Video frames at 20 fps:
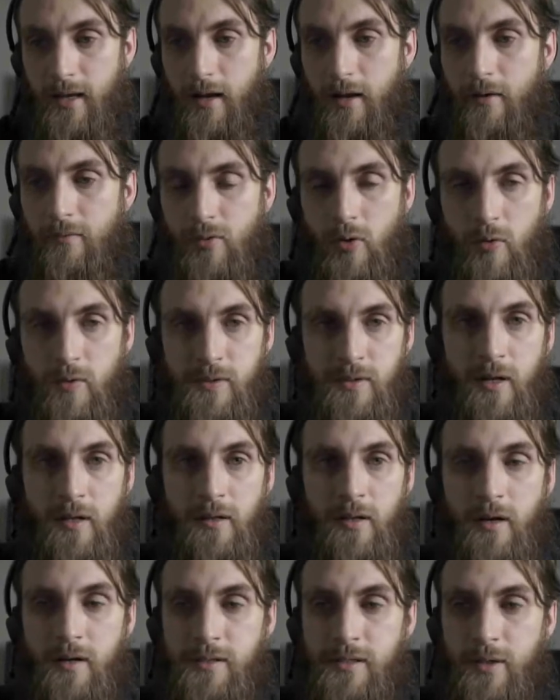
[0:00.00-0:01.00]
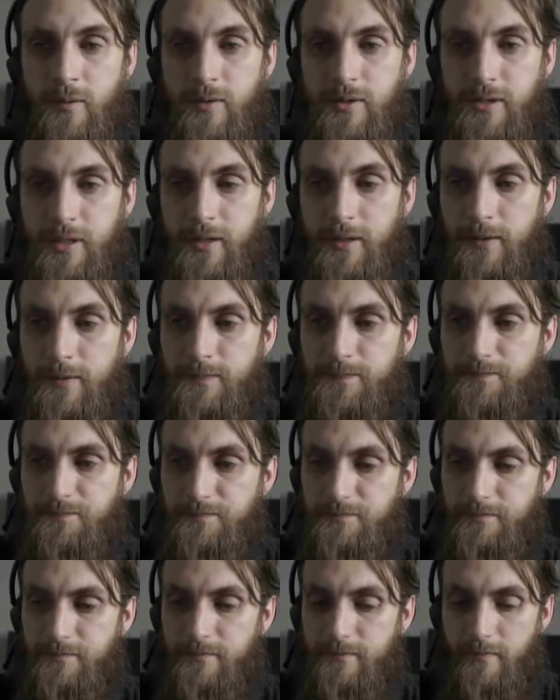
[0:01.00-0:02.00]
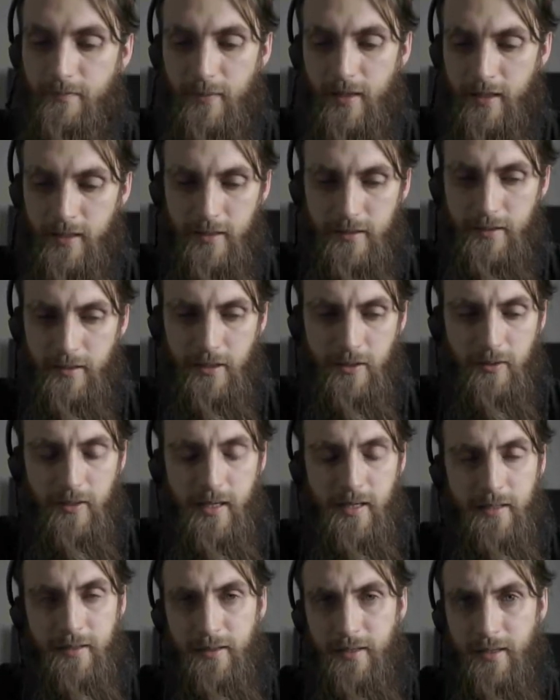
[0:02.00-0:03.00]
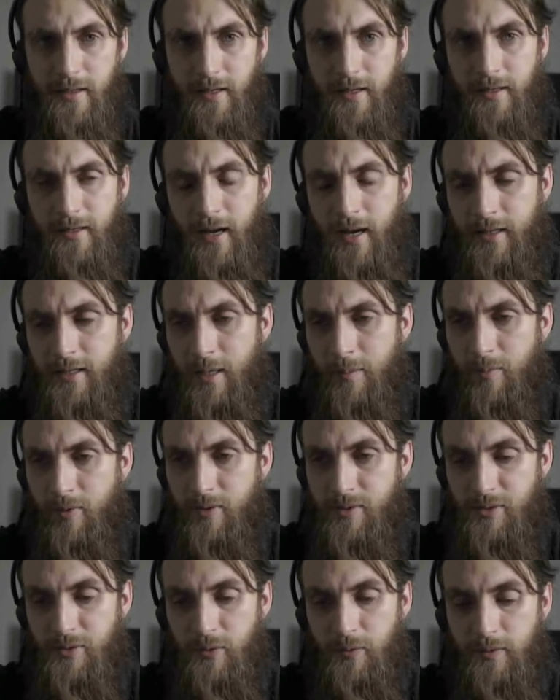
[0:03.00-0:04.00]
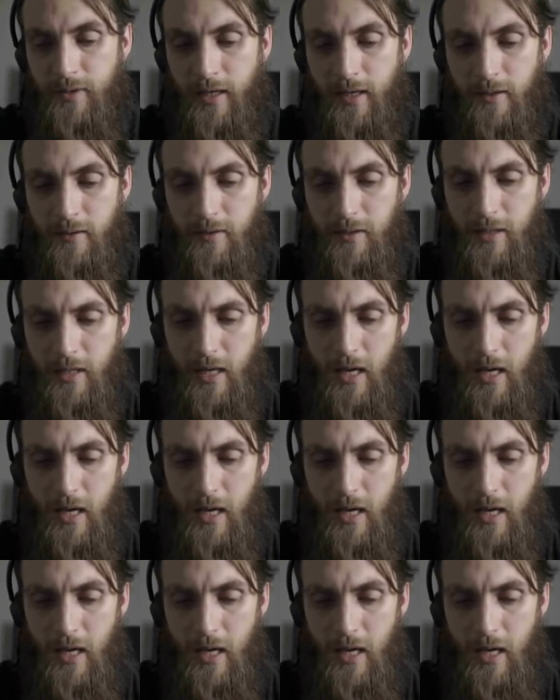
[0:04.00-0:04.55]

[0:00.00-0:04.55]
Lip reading: yeah, of course, Allah Azza wa Jal can decree anything, He can guide that person, no doubt.